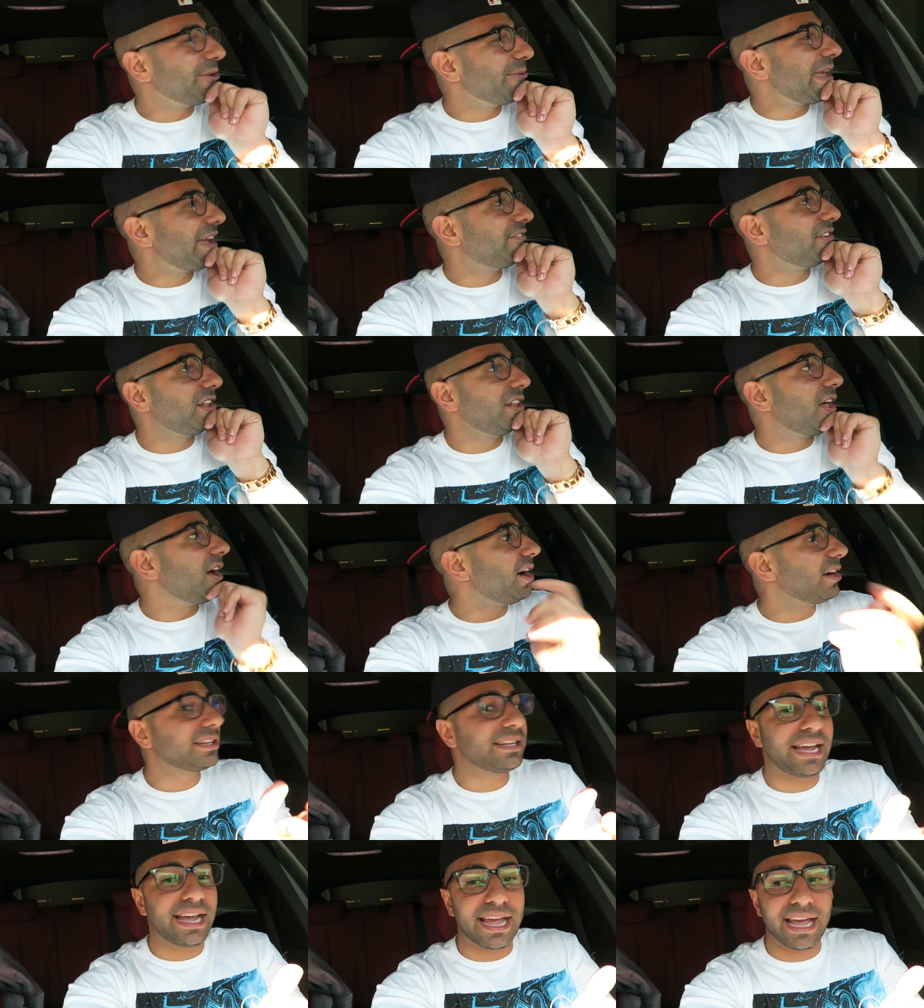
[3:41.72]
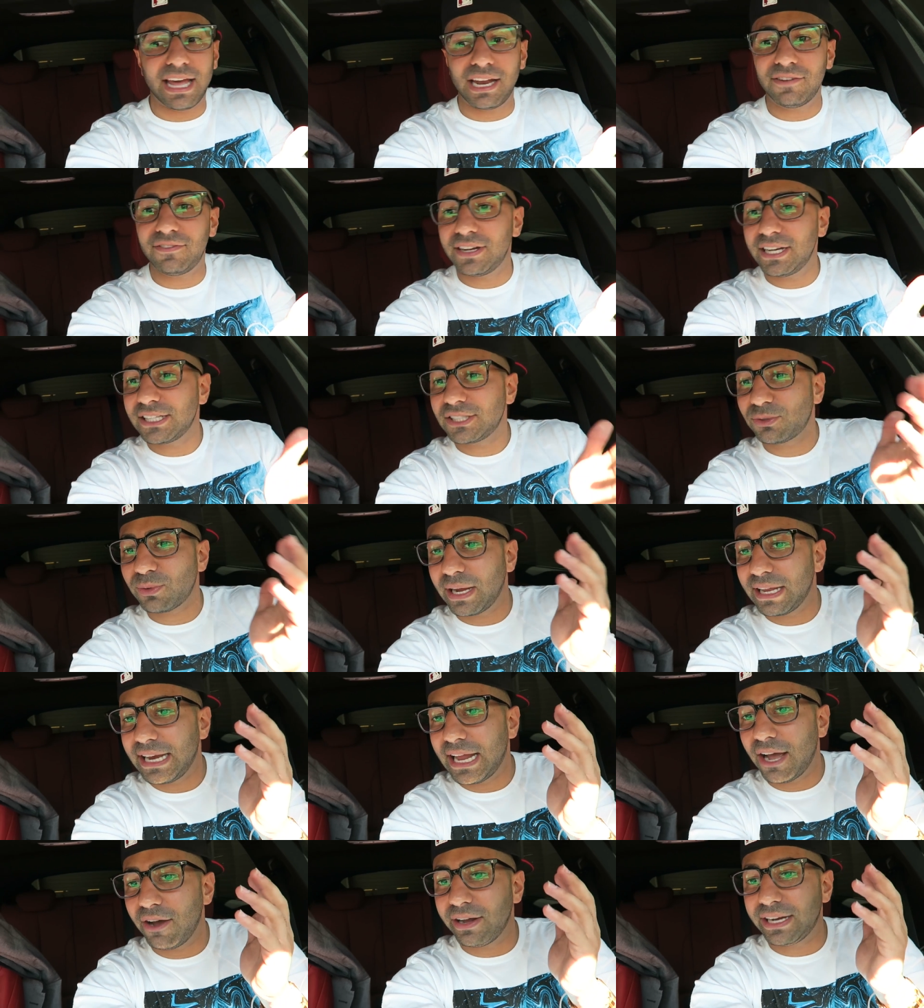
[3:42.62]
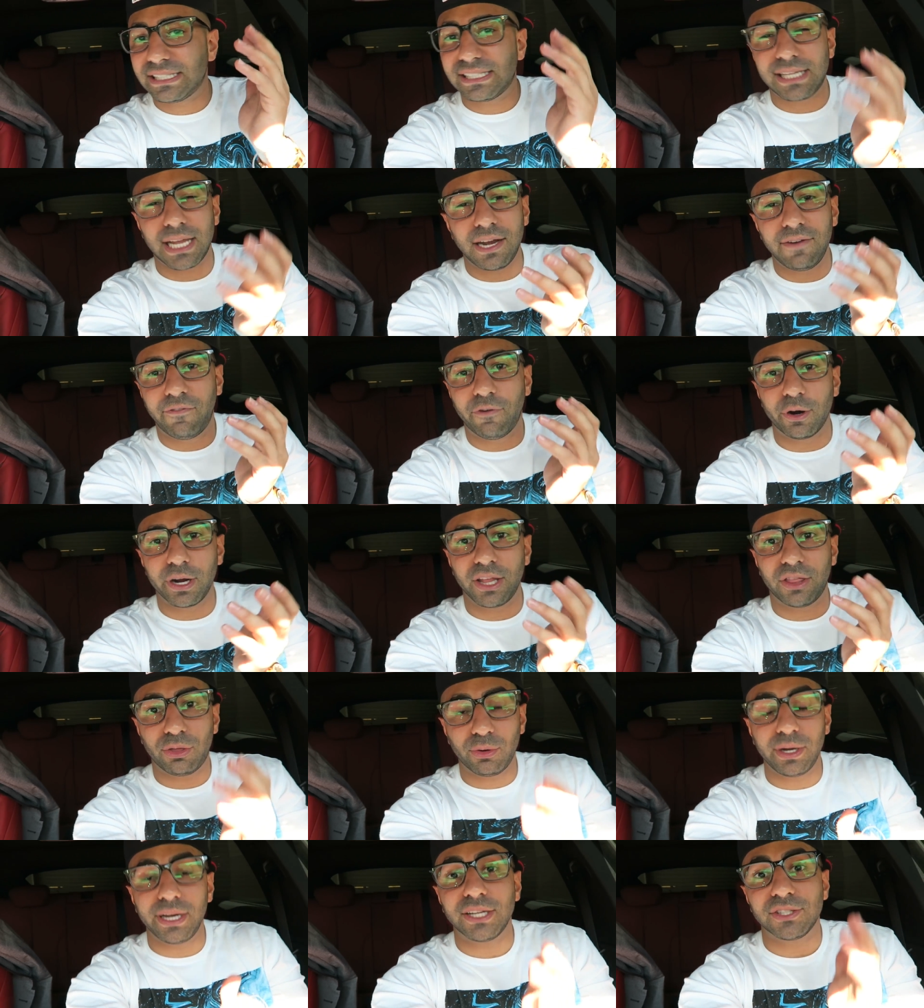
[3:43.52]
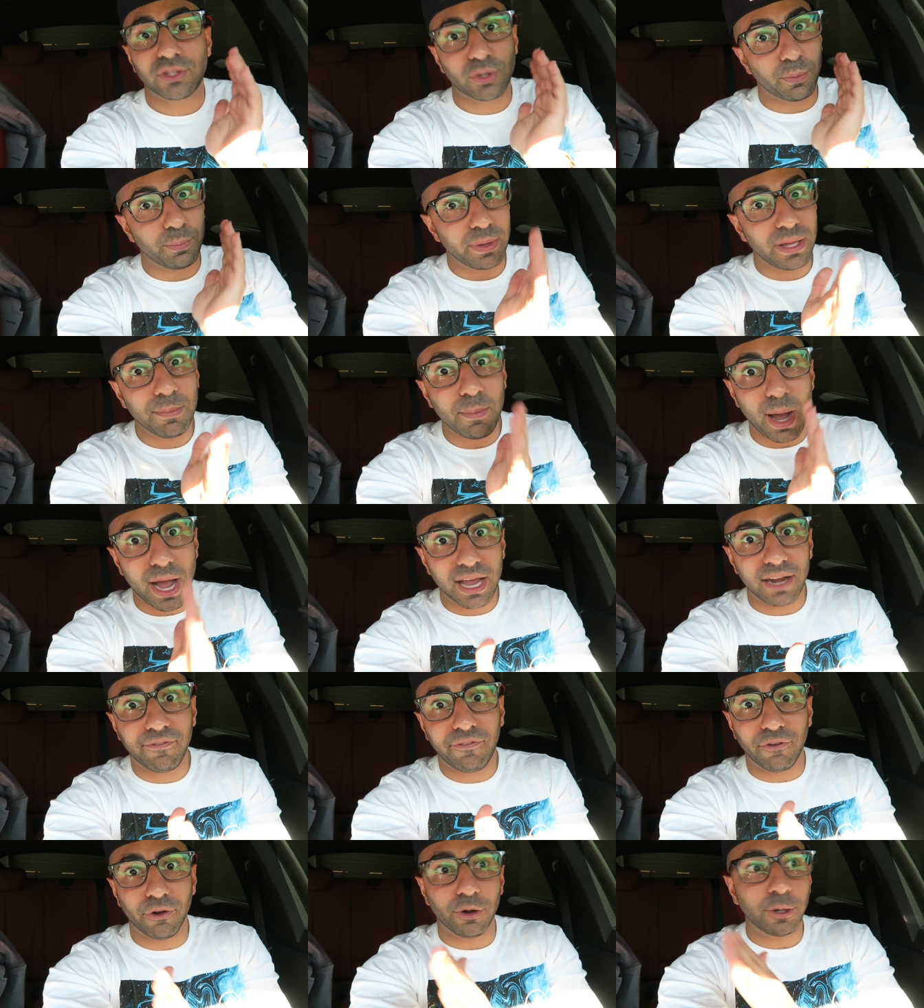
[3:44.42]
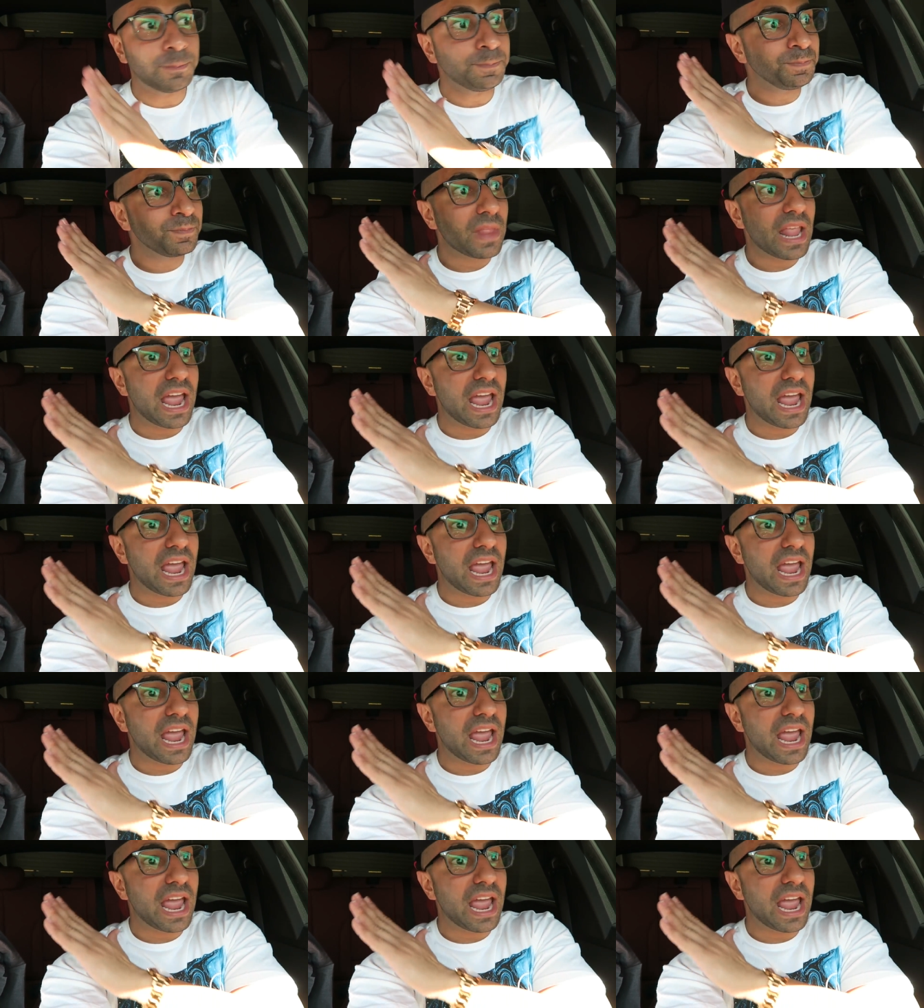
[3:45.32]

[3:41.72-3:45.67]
so we have a long day ahead of us. Right now it is 10:43. So be mindful.